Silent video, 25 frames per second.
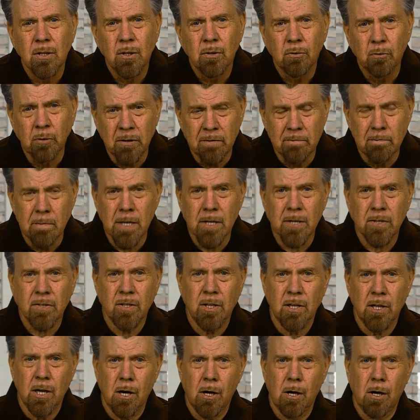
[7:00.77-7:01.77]
we've missed
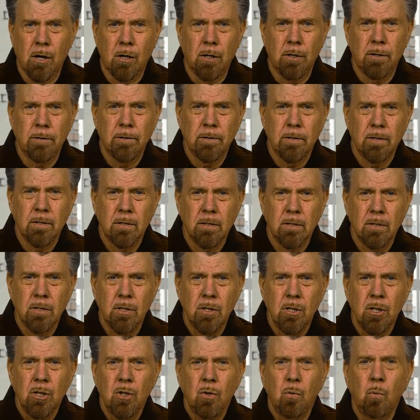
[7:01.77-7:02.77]
it all.
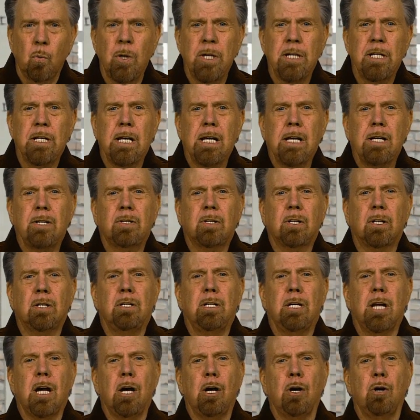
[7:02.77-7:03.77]
We need to
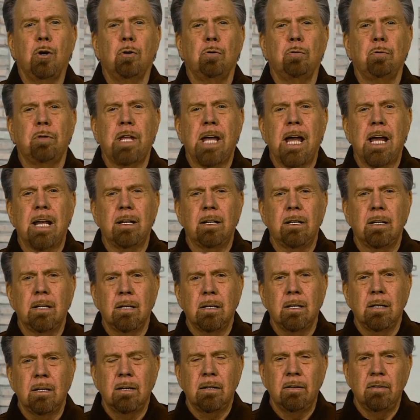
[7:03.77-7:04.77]
know that
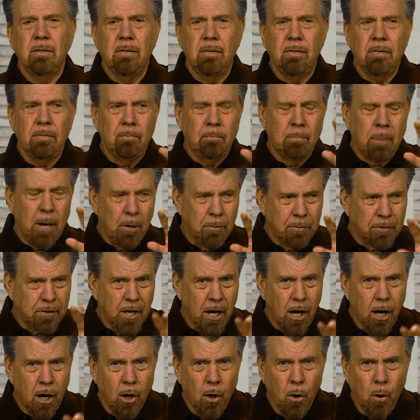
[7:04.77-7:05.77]
both
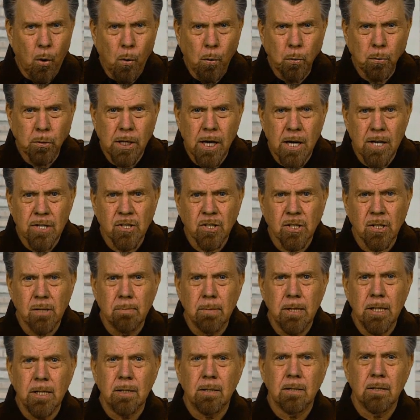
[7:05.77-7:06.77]
the Old
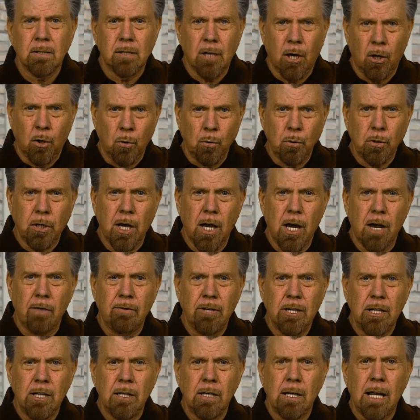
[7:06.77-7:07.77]
Testament, Old
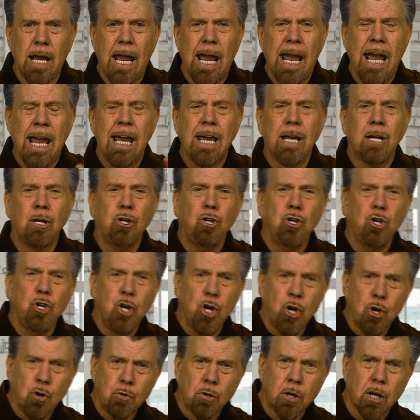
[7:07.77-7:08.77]
Covenant, and
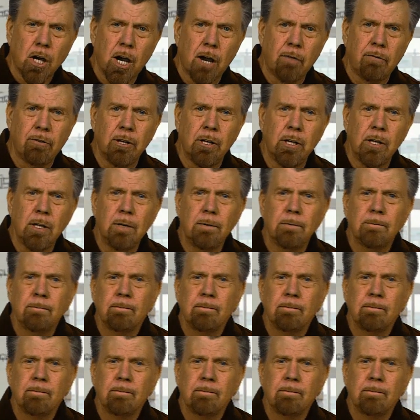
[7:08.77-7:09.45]
New Covenant,